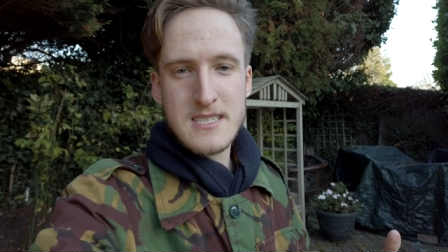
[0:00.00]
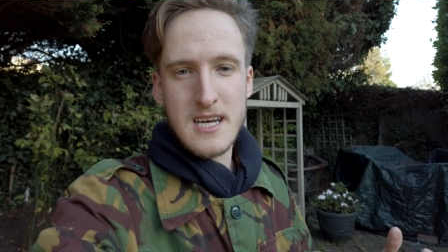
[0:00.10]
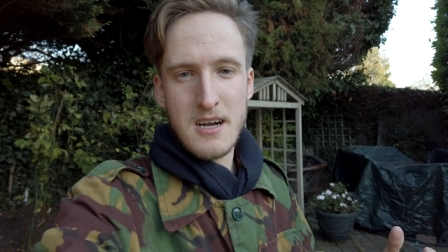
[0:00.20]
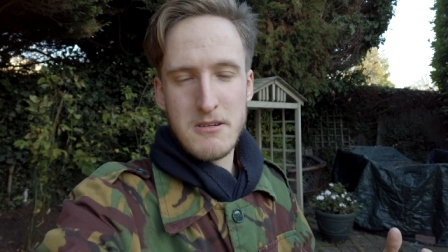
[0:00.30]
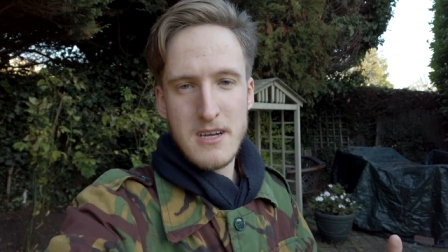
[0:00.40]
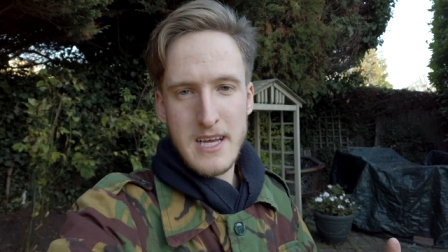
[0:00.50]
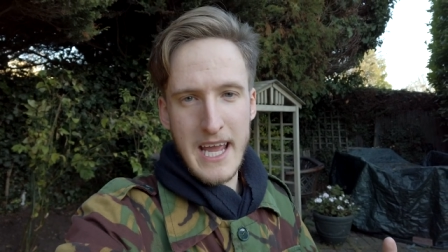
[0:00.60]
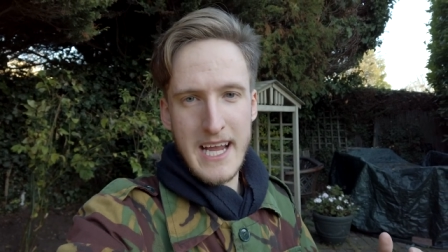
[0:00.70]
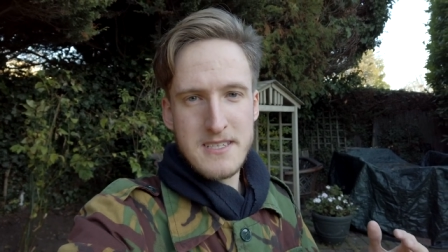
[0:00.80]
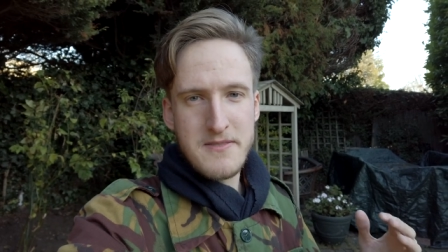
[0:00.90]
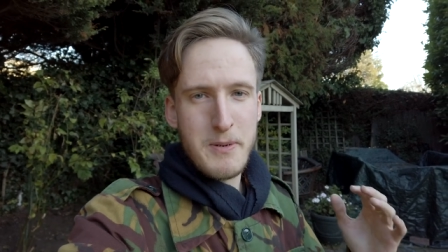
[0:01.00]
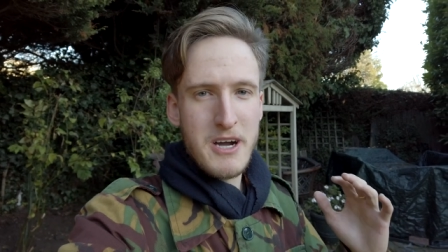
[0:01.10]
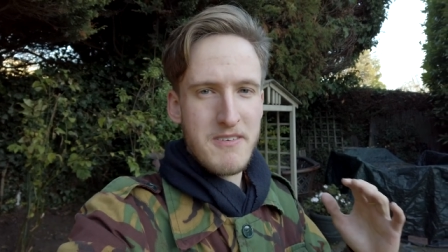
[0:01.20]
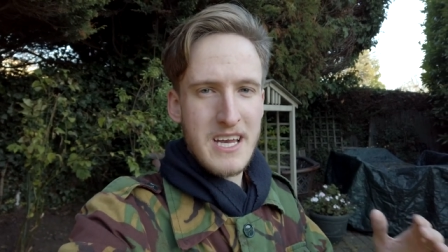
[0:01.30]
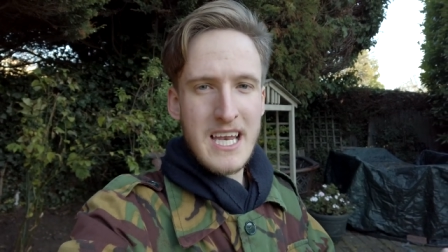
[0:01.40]
so it is
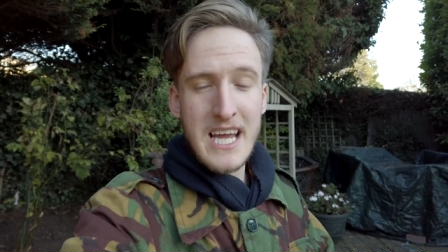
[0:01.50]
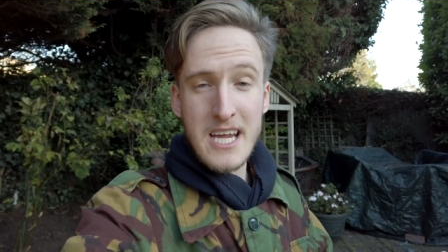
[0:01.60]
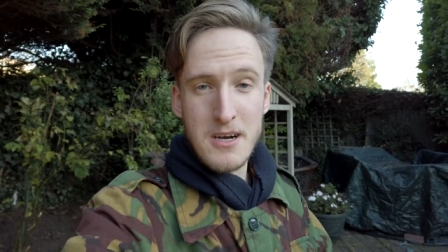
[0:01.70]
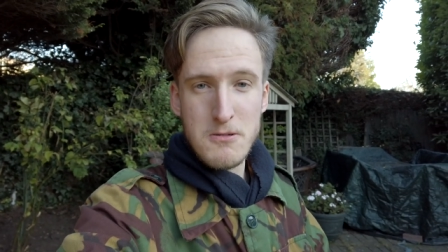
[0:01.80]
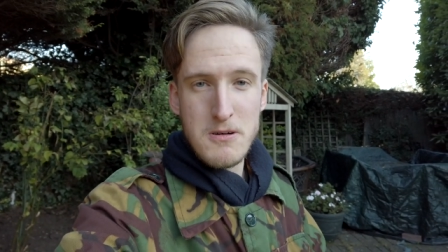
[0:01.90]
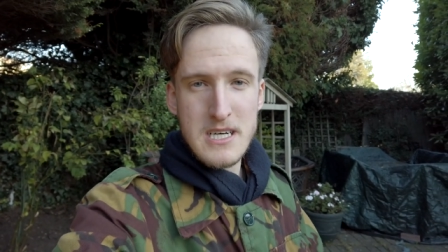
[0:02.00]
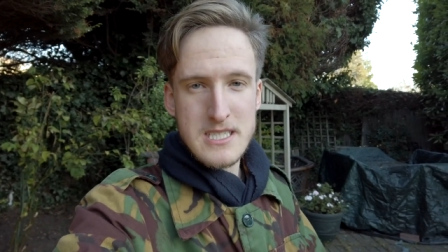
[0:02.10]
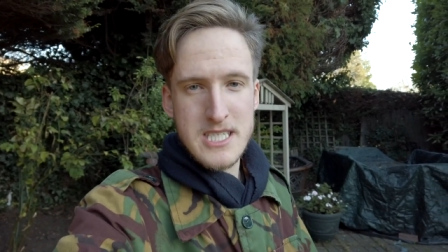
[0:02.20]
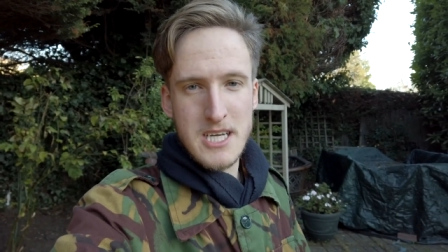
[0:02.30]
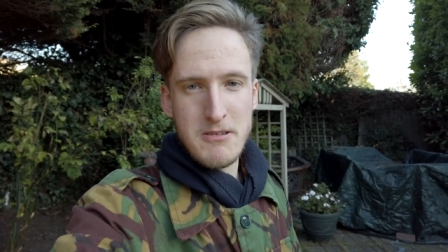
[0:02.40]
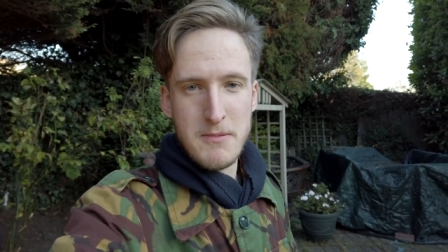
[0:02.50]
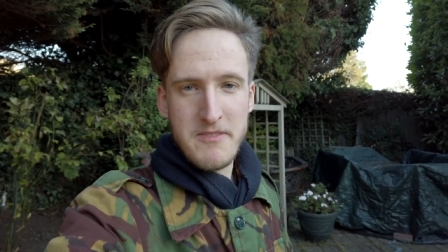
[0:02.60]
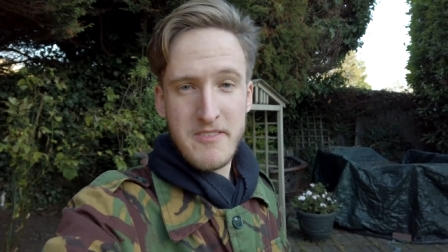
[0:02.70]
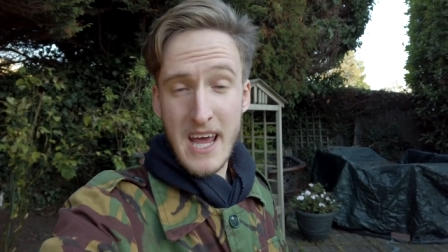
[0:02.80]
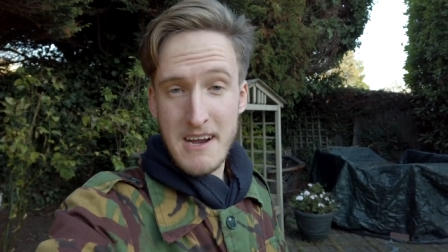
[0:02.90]
perfectly legal to shoot
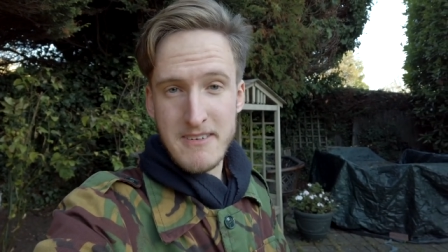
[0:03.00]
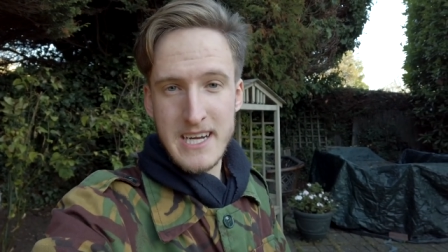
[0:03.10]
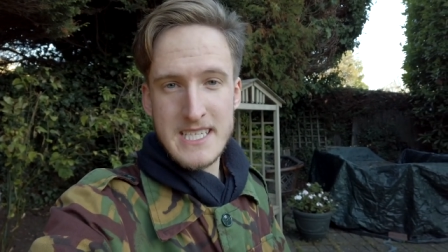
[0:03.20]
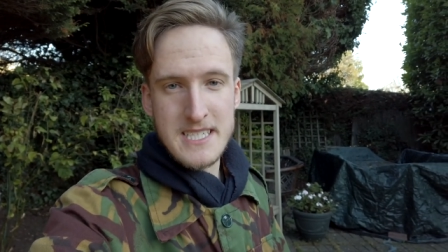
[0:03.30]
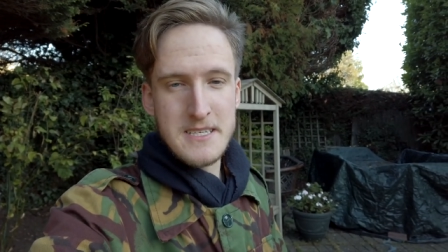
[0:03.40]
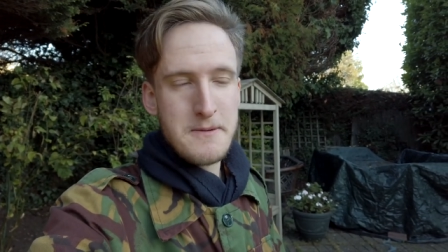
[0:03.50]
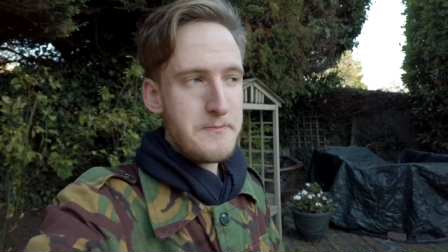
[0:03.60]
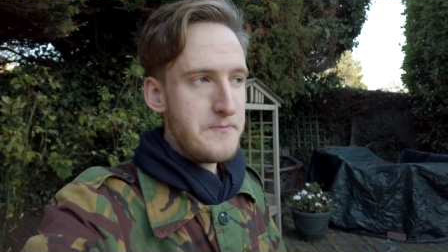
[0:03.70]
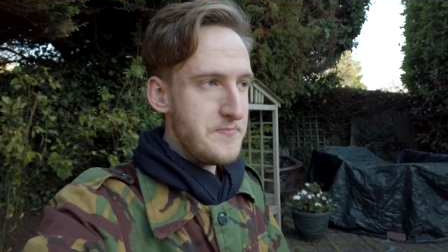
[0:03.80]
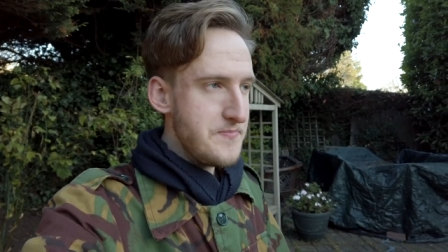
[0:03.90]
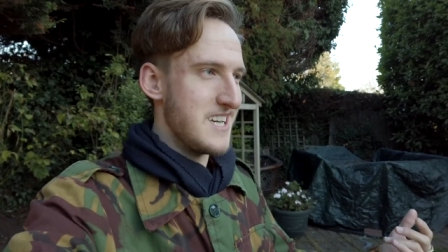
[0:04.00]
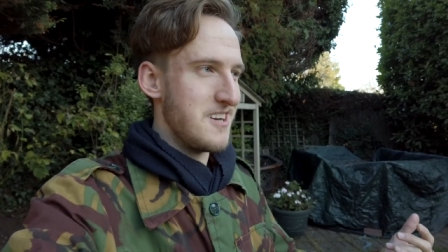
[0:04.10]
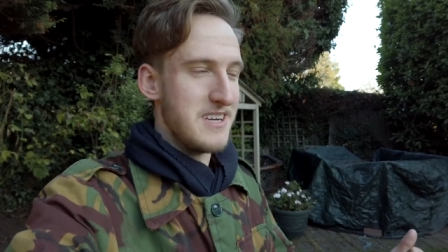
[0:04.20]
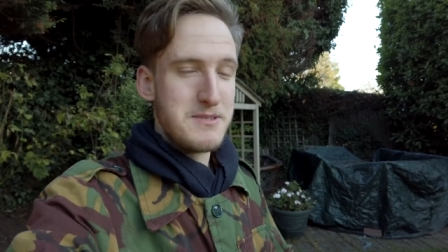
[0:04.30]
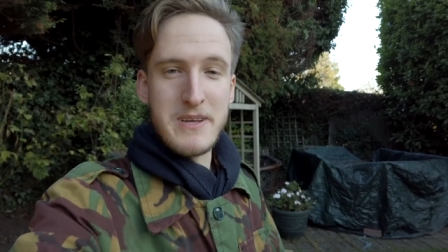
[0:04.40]
them for that reason. You
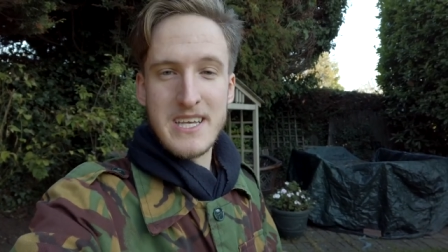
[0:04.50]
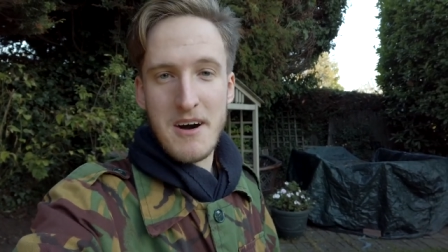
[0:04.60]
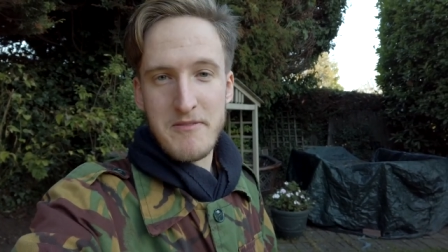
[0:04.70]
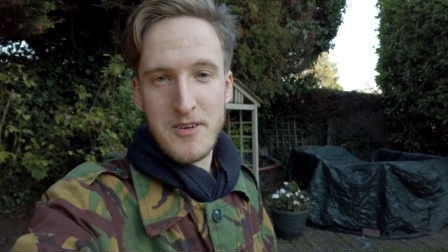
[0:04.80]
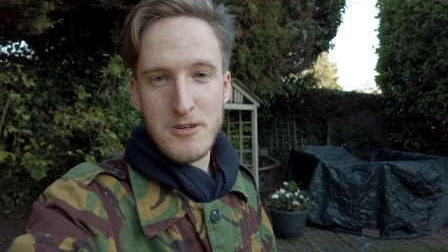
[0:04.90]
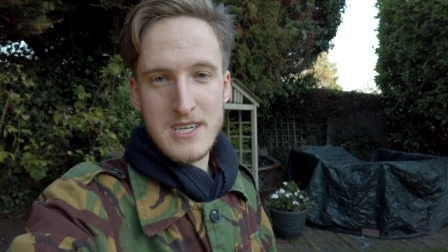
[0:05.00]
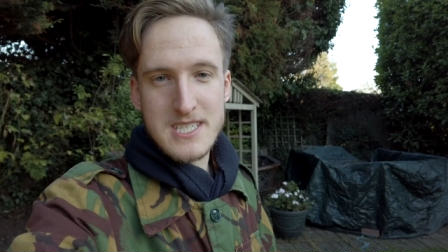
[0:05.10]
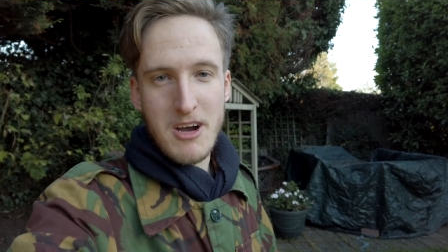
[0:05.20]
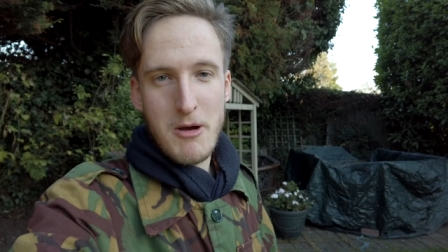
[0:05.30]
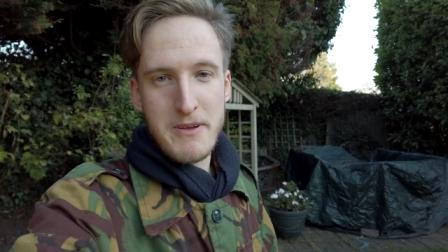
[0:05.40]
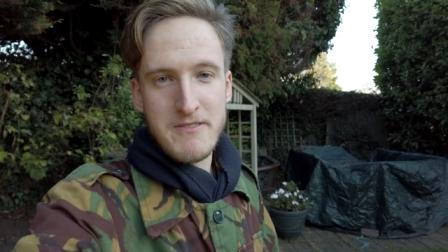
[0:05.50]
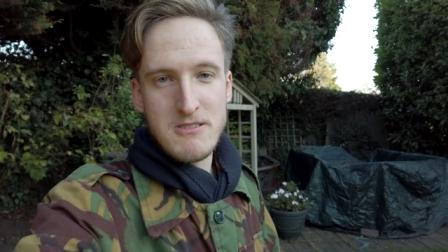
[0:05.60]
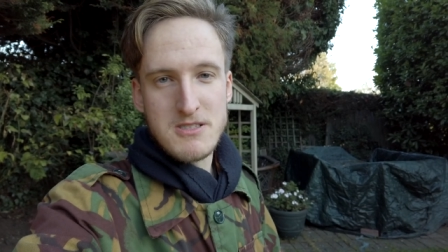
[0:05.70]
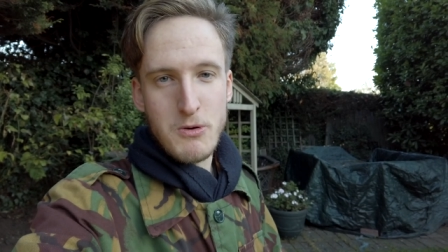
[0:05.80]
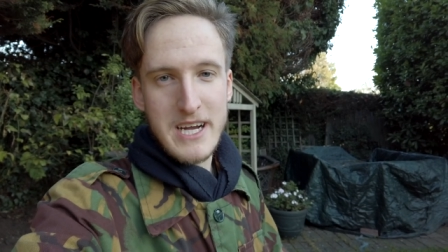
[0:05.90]
know, it's been done for us, so it'd be
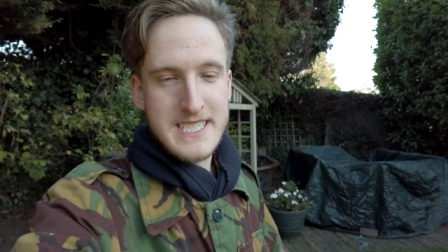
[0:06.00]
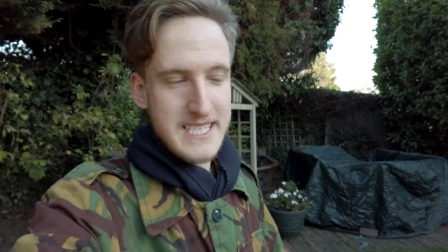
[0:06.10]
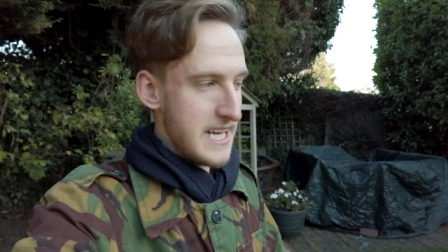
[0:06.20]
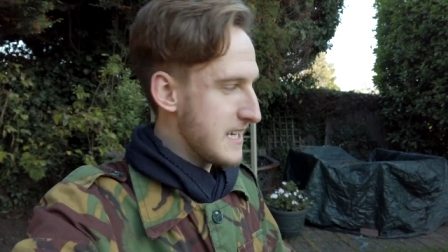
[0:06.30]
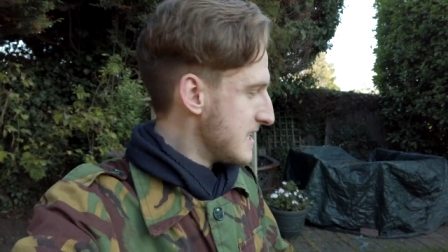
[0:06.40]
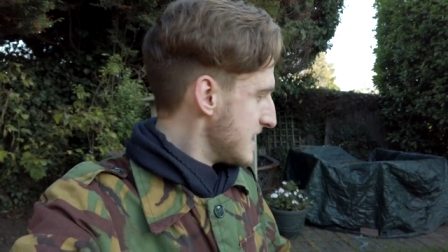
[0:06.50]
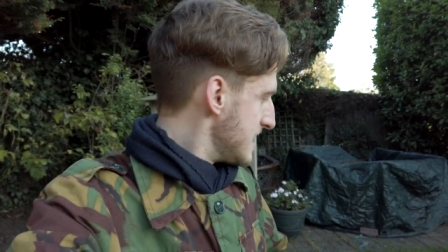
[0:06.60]
rude to waste it.